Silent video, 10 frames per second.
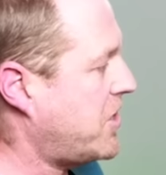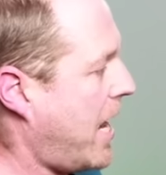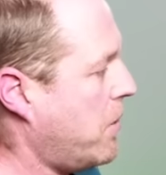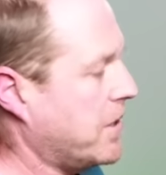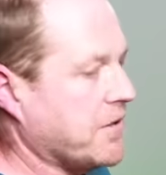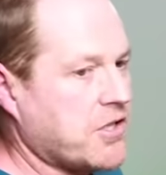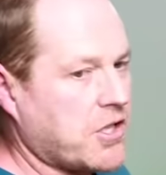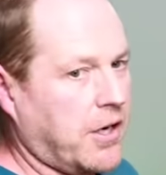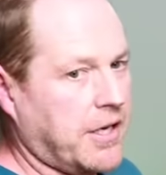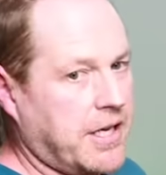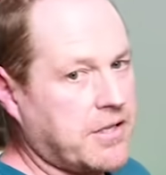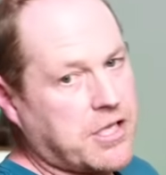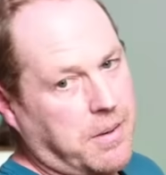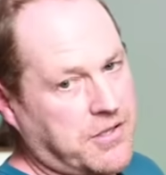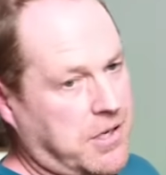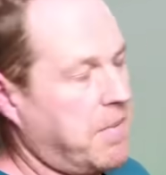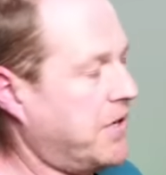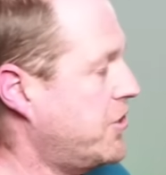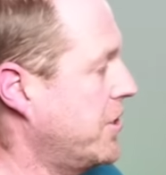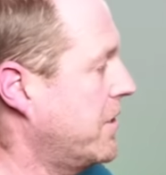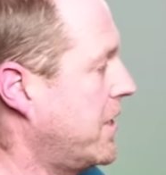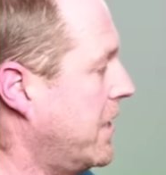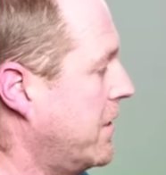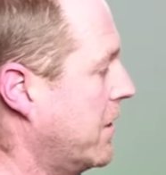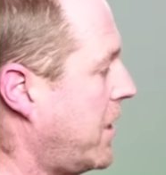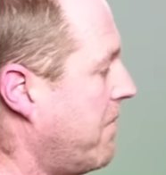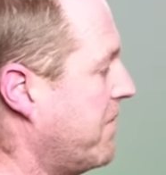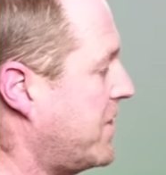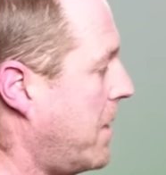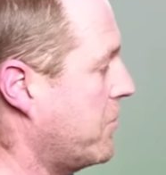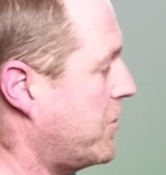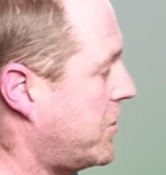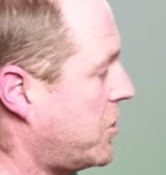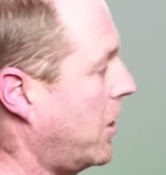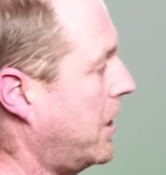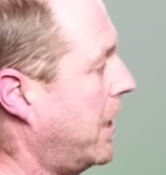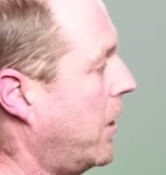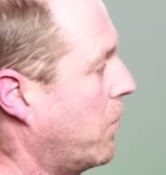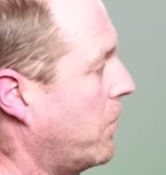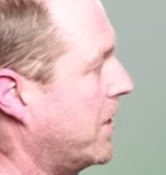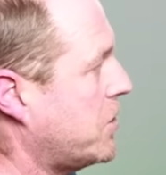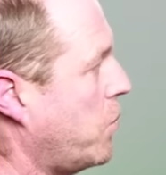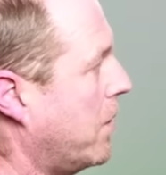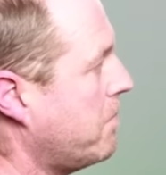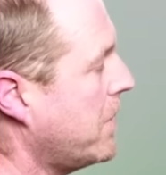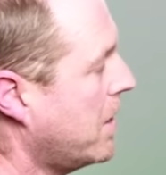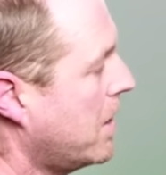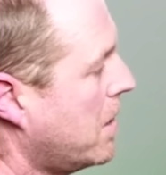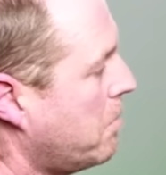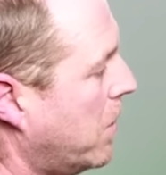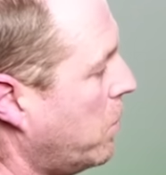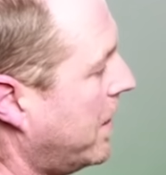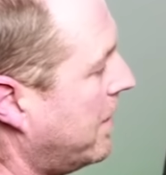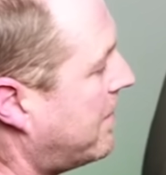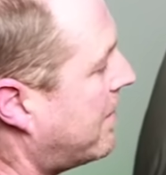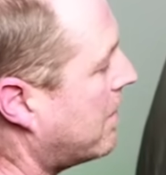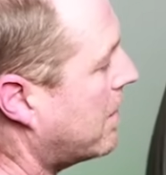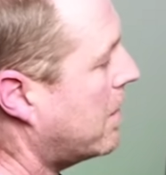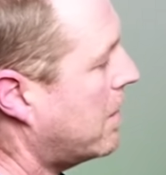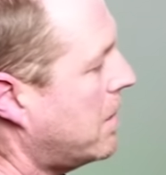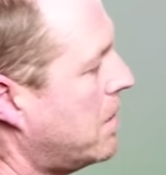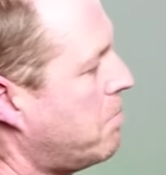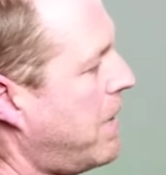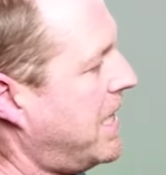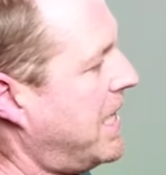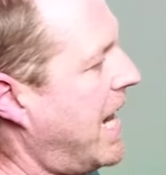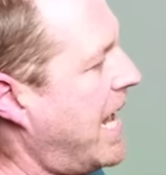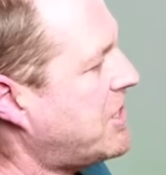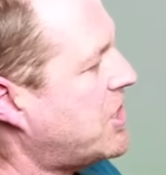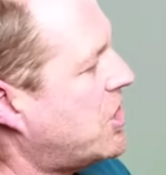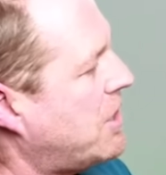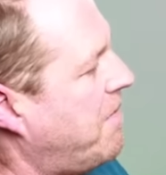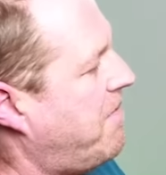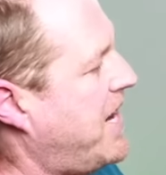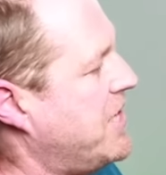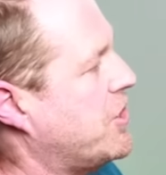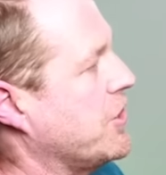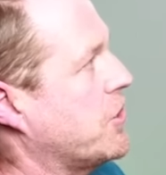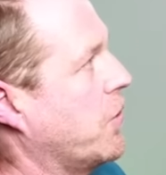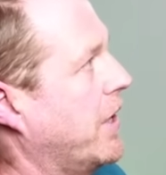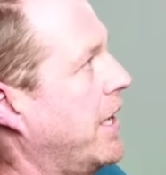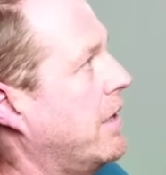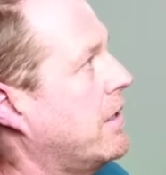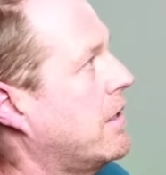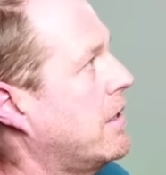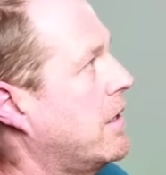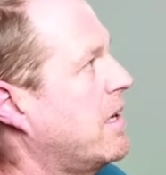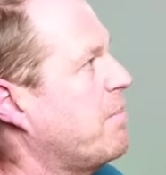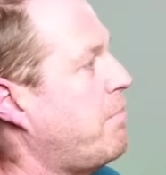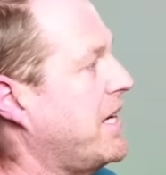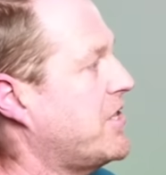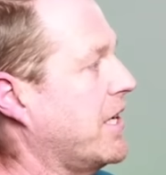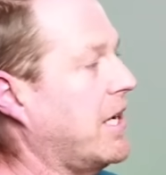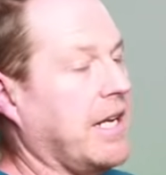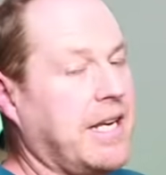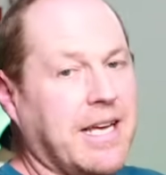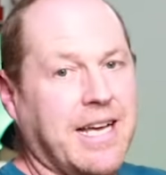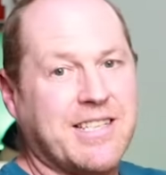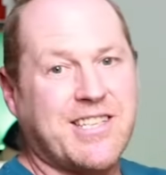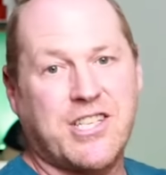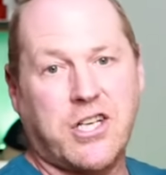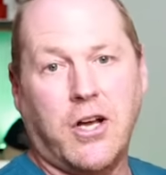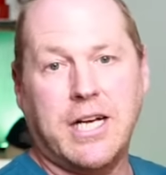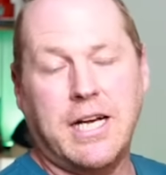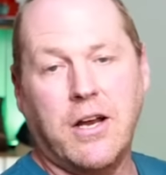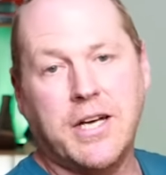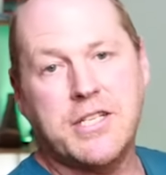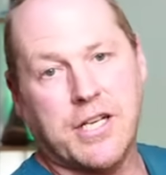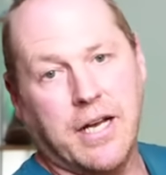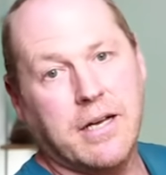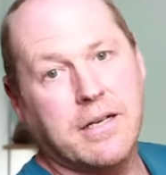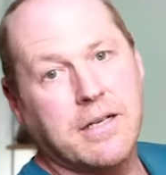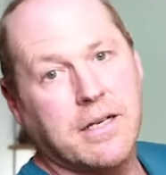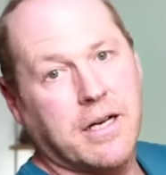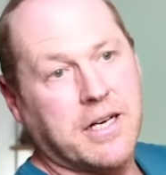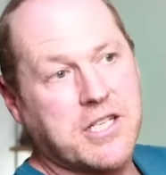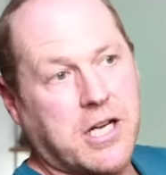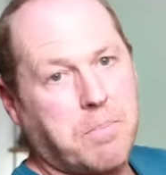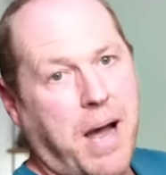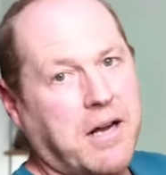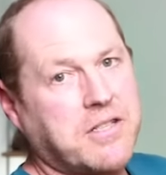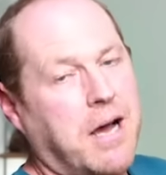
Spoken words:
down inside it. So as I mentioned, the comfort temperature is slightly lower on this one. But with many less features on it, basically it's slightly lighter and it's going to pack